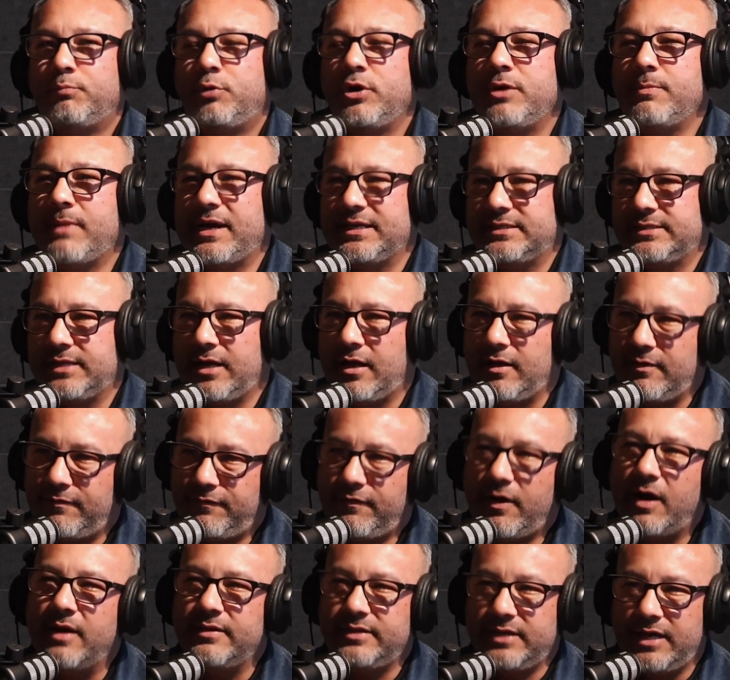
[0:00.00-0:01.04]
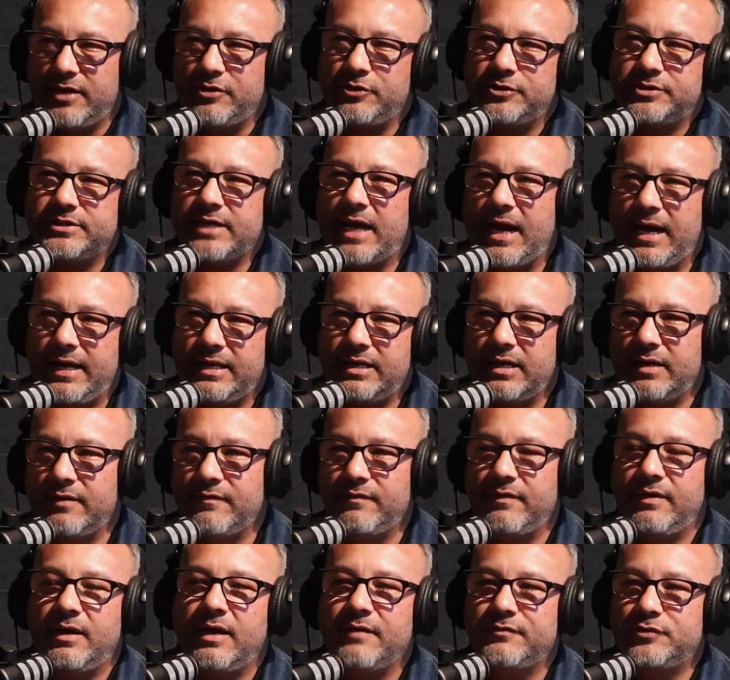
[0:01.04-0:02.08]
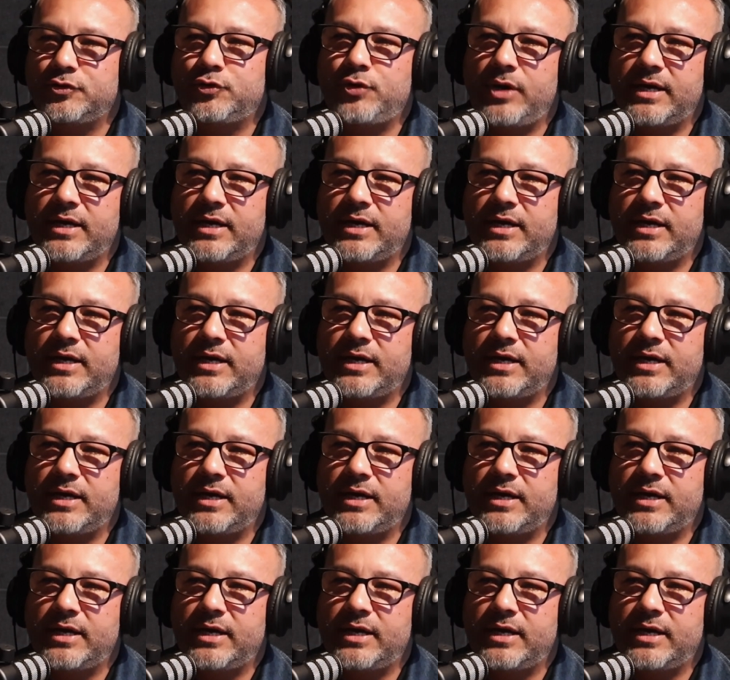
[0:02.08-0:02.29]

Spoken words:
putting myself on the other side of